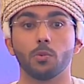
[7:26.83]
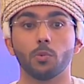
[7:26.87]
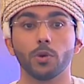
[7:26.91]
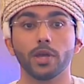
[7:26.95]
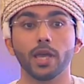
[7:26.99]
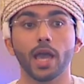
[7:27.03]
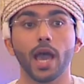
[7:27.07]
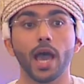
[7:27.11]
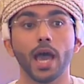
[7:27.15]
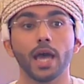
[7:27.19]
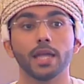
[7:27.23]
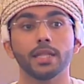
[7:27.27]
We
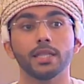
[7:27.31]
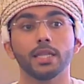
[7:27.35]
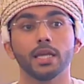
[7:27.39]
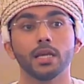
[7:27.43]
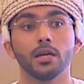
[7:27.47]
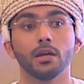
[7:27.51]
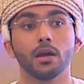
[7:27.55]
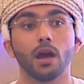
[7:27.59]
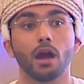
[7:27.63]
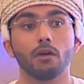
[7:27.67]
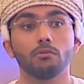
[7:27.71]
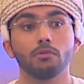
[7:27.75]
had
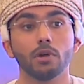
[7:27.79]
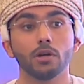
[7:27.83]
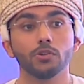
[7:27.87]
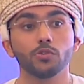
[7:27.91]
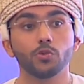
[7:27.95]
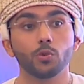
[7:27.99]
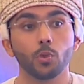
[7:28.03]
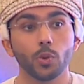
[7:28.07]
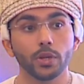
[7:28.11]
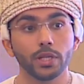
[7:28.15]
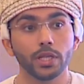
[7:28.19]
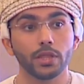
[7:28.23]
around
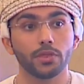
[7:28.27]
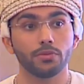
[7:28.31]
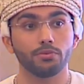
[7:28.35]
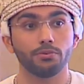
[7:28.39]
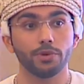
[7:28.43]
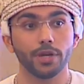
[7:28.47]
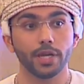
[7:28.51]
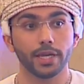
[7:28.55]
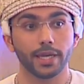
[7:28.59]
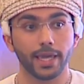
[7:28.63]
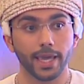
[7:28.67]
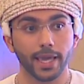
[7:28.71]

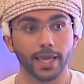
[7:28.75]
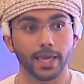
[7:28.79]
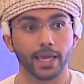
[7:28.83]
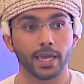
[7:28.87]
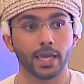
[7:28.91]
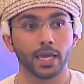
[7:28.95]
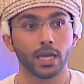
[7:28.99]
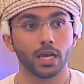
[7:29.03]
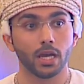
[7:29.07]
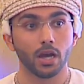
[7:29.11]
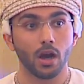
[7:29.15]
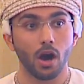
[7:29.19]
23
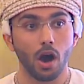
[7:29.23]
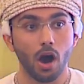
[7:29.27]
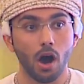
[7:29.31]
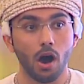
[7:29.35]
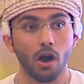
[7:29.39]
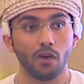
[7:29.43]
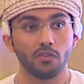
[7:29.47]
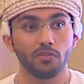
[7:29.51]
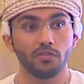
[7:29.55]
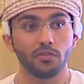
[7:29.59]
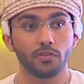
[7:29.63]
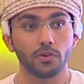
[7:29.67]
gig
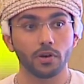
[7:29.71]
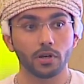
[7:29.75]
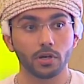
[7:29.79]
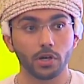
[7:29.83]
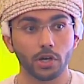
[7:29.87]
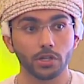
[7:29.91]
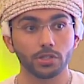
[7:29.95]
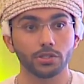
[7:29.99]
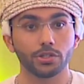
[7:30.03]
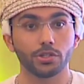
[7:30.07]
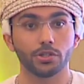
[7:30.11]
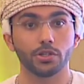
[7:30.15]
of a
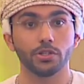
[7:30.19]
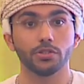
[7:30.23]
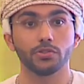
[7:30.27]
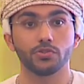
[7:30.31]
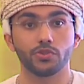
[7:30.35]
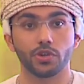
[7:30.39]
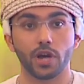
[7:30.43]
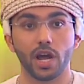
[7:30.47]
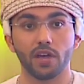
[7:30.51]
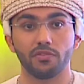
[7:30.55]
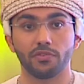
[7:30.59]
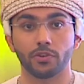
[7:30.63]
concurrent
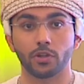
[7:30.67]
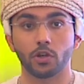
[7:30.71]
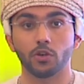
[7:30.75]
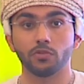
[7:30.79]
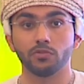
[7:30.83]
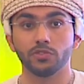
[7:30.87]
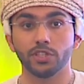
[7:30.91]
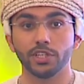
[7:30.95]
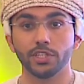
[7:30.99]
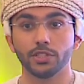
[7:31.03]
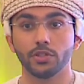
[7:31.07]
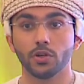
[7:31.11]
traffic
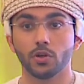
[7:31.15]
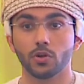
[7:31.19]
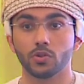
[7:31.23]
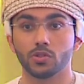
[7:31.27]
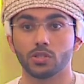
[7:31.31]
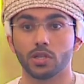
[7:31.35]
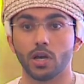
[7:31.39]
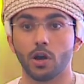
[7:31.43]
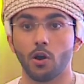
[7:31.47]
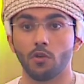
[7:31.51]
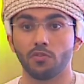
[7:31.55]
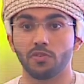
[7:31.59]
of
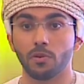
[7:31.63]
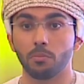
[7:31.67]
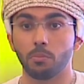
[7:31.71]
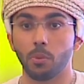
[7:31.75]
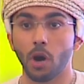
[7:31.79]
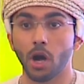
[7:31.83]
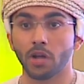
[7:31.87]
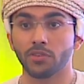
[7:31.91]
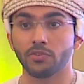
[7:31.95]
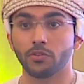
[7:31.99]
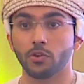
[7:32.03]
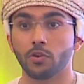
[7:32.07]
DDoS of a
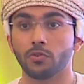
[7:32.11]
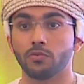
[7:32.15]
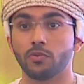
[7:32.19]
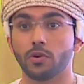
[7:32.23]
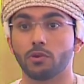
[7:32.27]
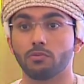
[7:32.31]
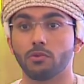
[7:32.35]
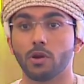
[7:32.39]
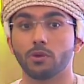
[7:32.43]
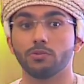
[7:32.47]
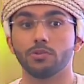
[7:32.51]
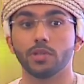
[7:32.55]
bot of
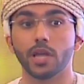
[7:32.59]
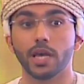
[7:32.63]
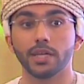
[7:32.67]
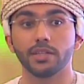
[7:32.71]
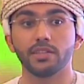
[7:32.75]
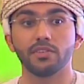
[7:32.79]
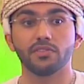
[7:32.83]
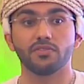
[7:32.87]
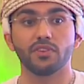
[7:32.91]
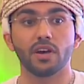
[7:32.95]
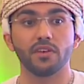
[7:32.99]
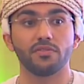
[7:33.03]
around
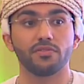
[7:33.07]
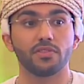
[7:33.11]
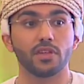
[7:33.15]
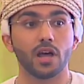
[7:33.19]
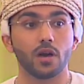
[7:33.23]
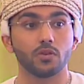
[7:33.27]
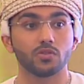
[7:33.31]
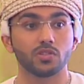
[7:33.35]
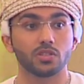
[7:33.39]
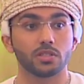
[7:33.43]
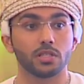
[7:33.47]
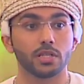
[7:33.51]

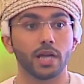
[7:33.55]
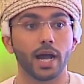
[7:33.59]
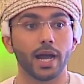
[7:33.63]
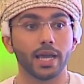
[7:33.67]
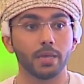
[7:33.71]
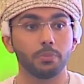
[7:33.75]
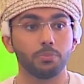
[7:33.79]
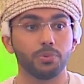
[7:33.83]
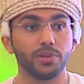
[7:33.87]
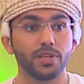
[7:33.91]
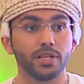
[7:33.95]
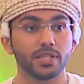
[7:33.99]
95,000
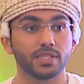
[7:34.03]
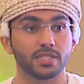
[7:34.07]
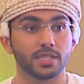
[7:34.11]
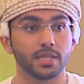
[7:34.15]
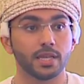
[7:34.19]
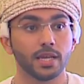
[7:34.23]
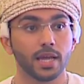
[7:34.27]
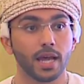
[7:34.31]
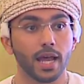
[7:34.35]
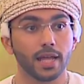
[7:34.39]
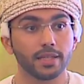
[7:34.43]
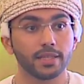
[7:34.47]
IPs
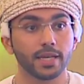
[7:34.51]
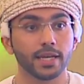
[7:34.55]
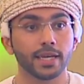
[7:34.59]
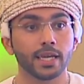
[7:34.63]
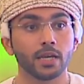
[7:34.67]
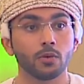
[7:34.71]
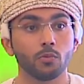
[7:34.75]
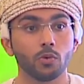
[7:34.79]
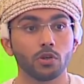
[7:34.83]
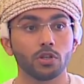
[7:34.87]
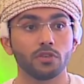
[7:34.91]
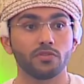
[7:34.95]

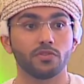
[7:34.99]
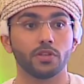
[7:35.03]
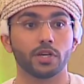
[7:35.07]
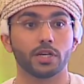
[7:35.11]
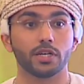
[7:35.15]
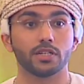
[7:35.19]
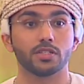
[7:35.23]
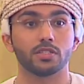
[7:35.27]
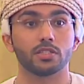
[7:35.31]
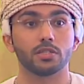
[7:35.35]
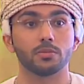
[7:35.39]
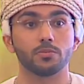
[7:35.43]
attacking one of the
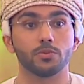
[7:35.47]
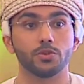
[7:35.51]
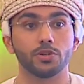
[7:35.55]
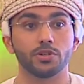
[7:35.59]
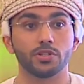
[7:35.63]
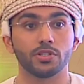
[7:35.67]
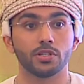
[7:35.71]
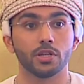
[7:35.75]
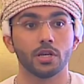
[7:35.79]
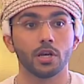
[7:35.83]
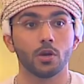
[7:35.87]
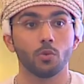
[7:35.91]

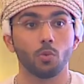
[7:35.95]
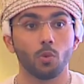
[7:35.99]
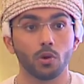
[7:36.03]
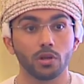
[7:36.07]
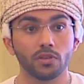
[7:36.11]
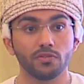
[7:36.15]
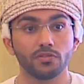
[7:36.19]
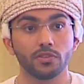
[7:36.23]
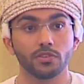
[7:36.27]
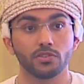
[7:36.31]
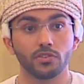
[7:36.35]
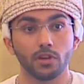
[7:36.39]
customers, one
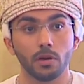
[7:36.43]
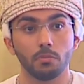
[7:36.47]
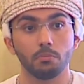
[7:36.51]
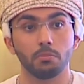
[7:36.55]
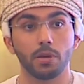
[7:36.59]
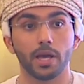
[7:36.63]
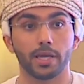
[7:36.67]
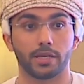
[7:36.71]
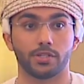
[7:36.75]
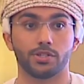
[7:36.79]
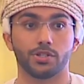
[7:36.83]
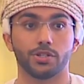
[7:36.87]
of the top
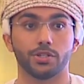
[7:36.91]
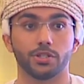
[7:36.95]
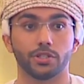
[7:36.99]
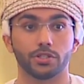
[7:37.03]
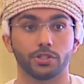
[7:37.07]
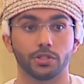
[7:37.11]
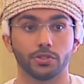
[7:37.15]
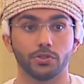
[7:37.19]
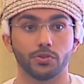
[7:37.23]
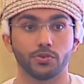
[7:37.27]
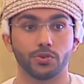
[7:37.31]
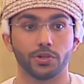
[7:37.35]
banks here in
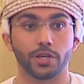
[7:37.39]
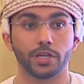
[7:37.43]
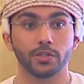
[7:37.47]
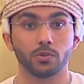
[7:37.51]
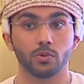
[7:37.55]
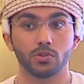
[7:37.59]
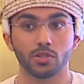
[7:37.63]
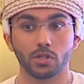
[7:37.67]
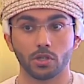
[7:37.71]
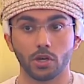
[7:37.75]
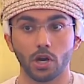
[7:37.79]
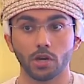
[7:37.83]
country. It
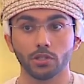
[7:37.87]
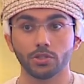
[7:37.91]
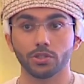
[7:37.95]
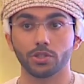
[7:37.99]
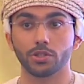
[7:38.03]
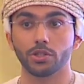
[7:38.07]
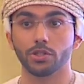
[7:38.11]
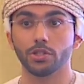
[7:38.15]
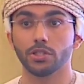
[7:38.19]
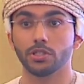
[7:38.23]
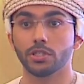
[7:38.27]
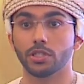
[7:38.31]
was a
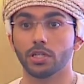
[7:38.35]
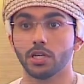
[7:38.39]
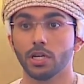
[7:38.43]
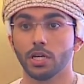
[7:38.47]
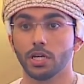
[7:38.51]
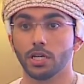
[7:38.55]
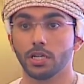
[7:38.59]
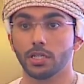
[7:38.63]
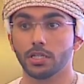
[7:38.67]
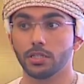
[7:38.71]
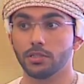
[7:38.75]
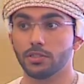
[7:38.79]
concurrent
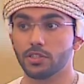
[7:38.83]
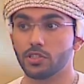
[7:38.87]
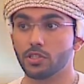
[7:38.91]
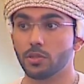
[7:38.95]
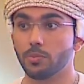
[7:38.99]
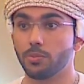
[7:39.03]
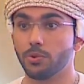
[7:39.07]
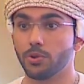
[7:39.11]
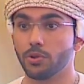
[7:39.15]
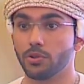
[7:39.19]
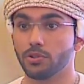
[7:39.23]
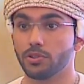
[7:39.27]

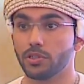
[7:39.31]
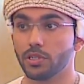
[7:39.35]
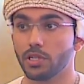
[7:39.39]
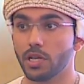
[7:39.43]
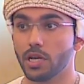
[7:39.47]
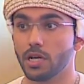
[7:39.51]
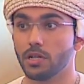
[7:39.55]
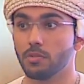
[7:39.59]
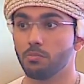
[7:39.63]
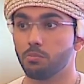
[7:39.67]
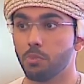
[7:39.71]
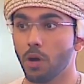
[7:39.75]
distributed
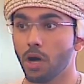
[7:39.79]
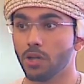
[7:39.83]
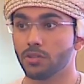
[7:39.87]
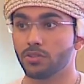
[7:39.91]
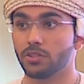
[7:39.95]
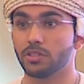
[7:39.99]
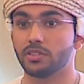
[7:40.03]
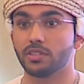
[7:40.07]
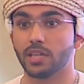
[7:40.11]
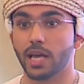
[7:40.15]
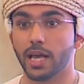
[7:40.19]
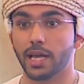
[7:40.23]
denial bot
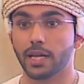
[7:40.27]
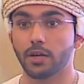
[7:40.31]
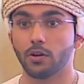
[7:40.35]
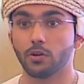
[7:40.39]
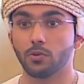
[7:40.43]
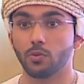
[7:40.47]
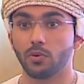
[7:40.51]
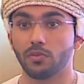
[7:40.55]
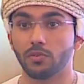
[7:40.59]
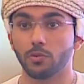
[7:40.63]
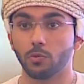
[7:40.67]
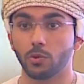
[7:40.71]
attack on
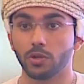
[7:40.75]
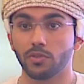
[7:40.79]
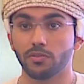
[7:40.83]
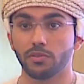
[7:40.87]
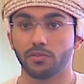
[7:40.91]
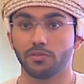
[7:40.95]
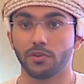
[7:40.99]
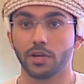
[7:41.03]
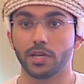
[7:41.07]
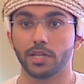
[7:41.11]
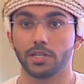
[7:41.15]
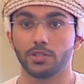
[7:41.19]
one of the
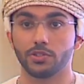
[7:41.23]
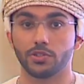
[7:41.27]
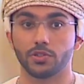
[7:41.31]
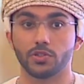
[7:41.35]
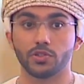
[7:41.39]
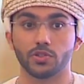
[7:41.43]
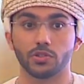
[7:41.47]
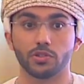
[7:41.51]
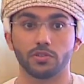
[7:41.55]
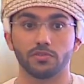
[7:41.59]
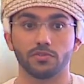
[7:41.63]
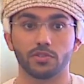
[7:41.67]
financial
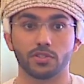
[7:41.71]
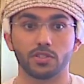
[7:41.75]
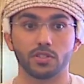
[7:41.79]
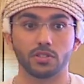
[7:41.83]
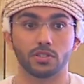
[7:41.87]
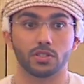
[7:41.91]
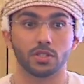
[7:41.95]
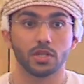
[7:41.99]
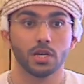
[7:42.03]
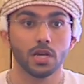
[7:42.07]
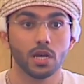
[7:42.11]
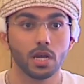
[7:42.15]

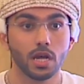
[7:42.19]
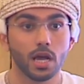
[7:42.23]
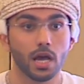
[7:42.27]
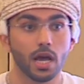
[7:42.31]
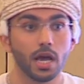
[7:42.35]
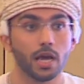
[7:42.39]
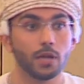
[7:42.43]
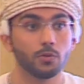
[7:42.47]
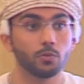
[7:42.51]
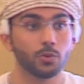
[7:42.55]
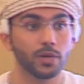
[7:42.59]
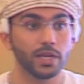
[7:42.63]
services.
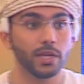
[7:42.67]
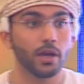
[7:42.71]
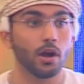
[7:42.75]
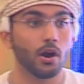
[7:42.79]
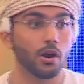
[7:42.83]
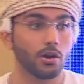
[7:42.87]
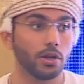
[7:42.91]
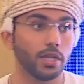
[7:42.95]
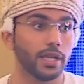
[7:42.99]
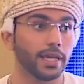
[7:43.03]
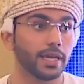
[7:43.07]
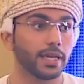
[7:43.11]
And we
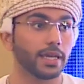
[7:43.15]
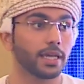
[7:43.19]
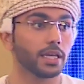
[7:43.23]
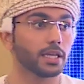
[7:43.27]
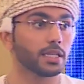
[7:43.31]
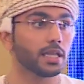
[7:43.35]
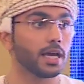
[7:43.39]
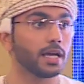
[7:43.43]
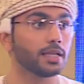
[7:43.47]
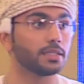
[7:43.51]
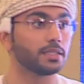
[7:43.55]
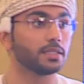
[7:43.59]
are linking
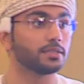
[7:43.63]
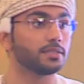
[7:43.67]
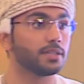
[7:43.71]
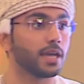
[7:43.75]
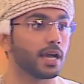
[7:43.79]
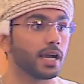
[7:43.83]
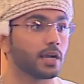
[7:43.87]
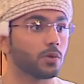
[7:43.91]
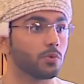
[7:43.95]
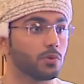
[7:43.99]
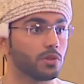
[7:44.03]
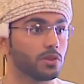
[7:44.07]
that
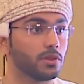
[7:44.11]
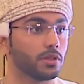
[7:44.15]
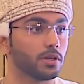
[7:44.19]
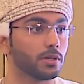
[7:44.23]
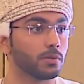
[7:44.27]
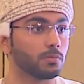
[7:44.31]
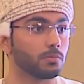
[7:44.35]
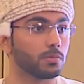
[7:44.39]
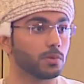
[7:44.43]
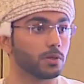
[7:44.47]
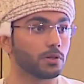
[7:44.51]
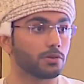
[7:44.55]
attack with the
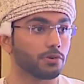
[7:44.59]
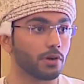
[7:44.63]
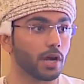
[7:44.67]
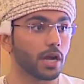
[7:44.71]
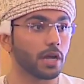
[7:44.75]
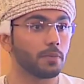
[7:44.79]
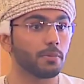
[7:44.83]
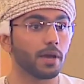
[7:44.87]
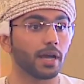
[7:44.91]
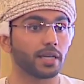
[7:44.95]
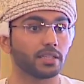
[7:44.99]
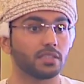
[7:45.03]

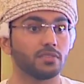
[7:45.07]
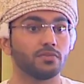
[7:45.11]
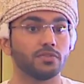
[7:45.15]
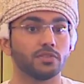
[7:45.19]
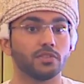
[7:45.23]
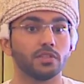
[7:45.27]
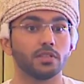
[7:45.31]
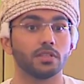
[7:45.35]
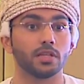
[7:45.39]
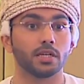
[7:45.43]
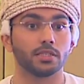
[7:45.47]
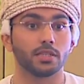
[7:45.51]
crime
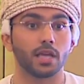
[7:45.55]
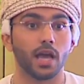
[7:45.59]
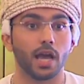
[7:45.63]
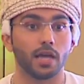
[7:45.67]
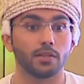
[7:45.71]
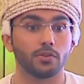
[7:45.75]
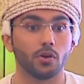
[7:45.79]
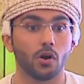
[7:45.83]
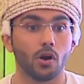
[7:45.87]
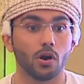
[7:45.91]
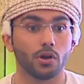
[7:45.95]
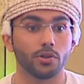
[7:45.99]
activity that
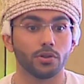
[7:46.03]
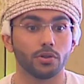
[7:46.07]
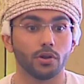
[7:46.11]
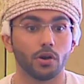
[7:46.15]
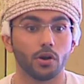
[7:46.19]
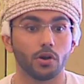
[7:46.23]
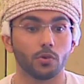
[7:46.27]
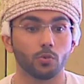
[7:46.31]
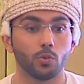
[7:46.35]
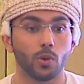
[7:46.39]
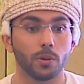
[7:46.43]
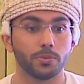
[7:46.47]
had on
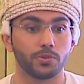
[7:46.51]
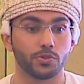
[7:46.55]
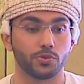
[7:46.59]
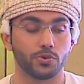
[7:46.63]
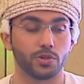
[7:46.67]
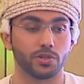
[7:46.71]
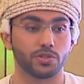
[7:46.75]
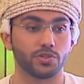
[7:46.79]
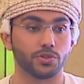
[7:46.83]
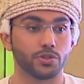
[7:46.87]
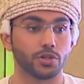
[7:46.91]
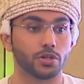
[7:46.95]

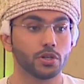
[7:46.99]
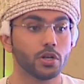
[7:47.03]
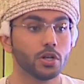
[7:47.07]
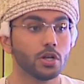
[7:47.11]
WebStressor.